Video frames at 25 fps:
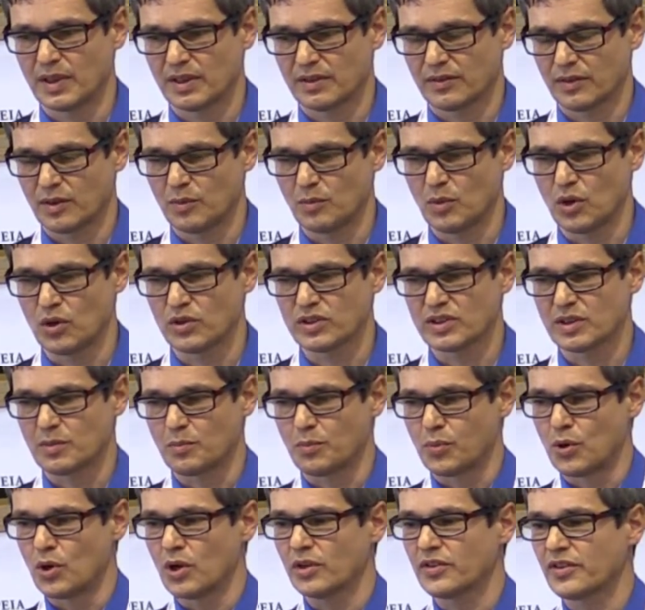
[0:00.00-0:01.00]
the most
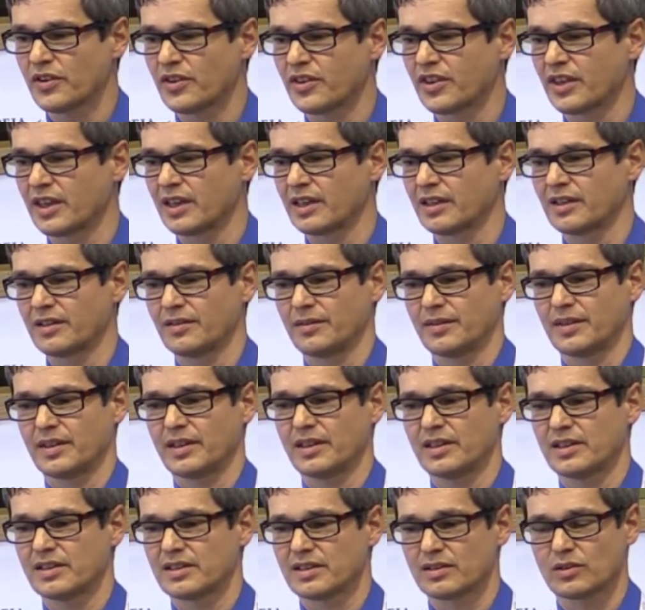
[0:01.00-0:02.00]
important thing,
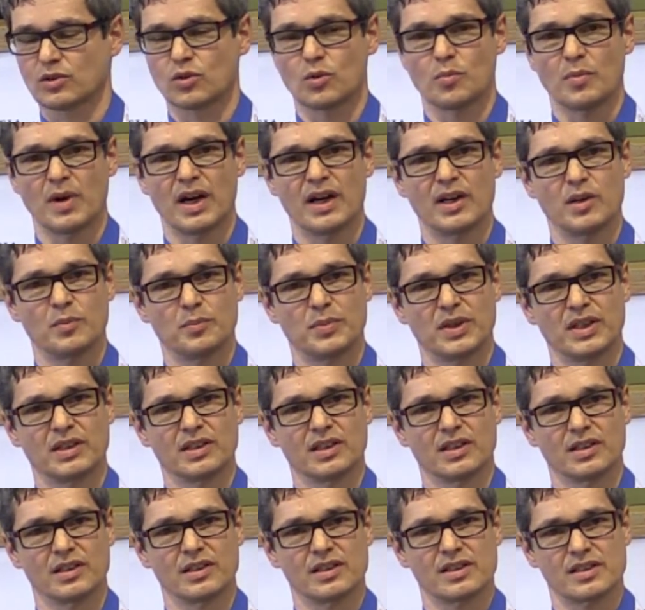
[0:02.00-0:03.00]
to my
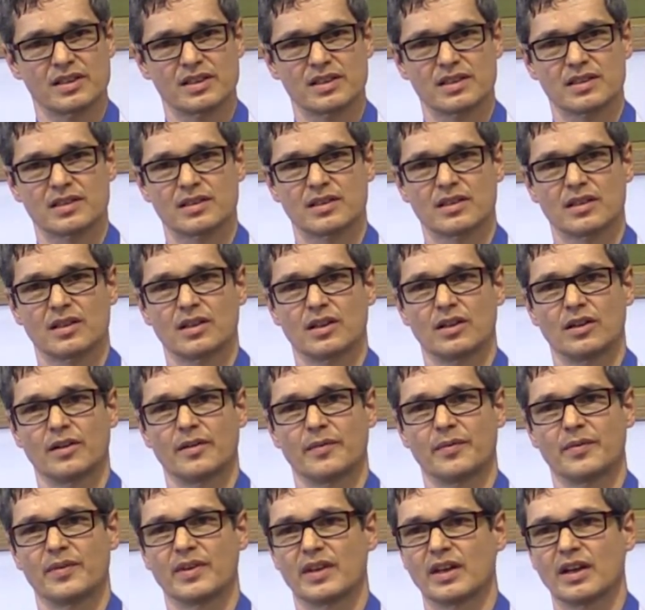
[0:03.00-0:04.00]
opinion, is
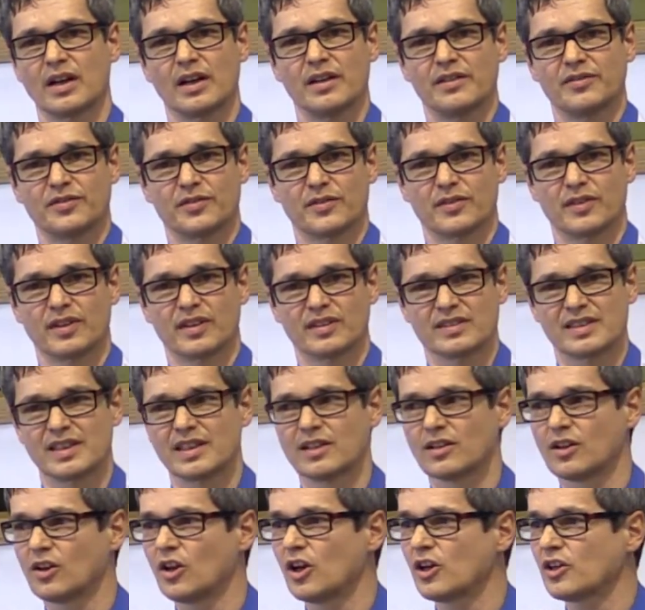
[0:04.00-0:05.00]
I've
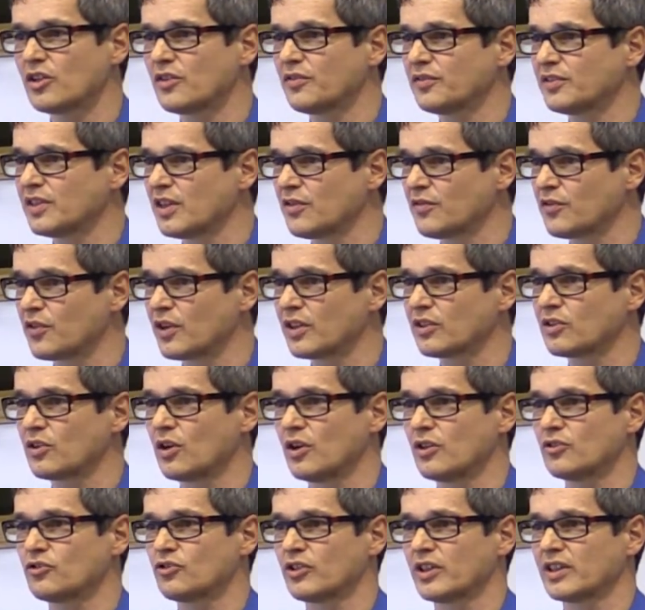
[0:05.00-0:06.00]
seen a lot of different
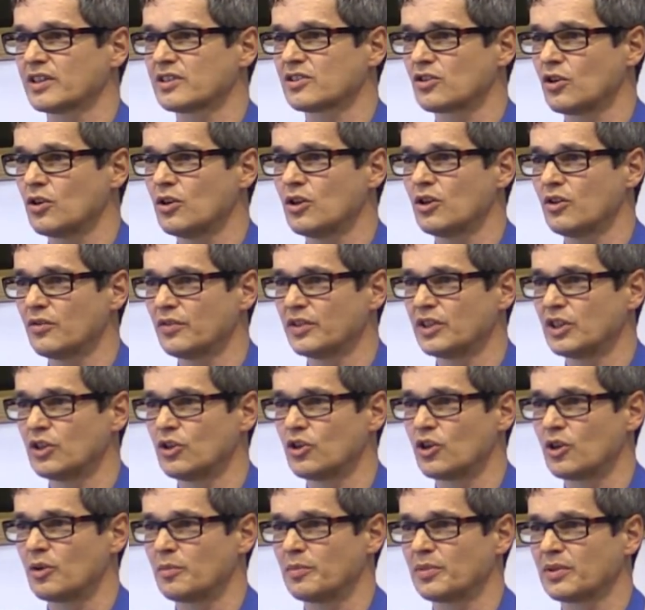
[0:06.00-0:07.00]
contracts all over
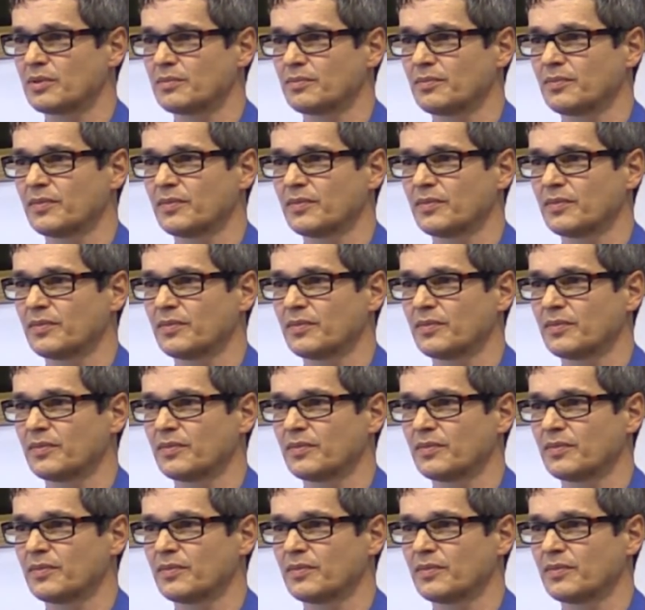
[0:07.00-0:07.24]
Europe.